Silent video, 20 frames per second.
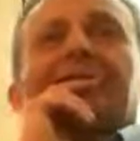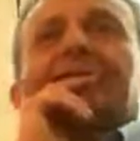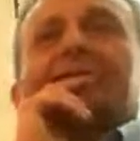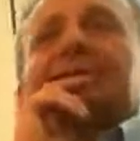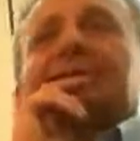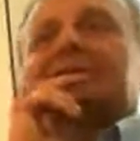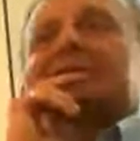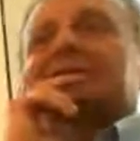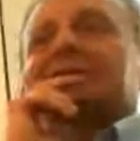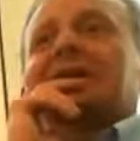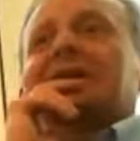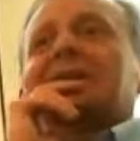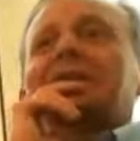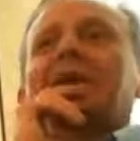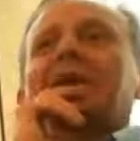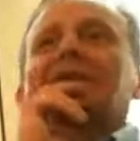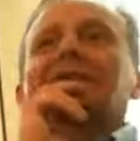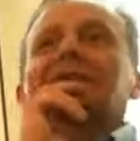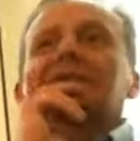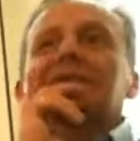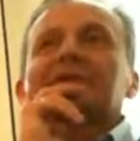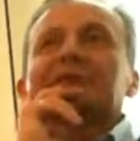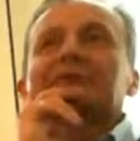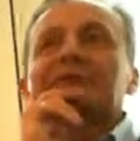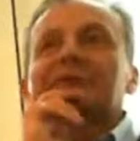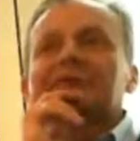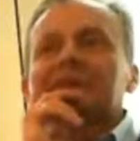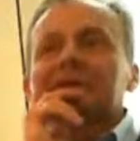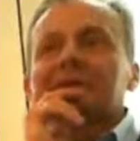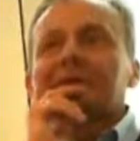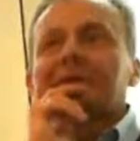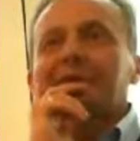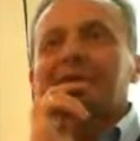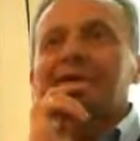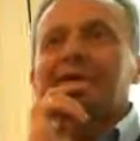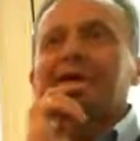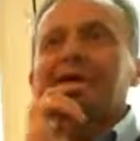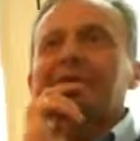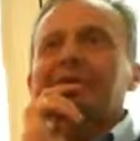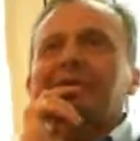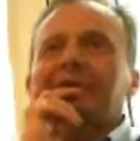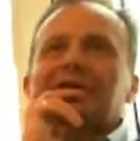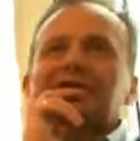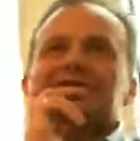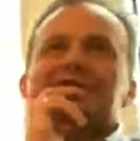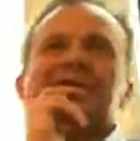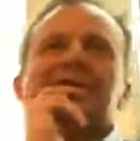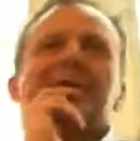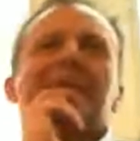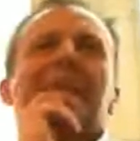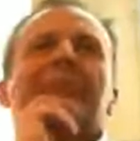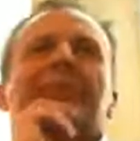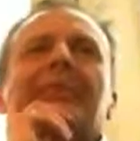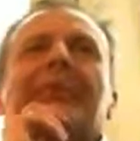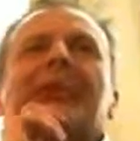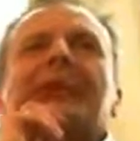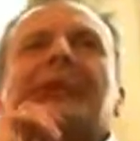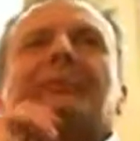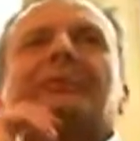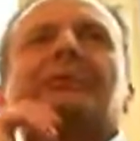these skip algorithms, for example, they are fast, they can be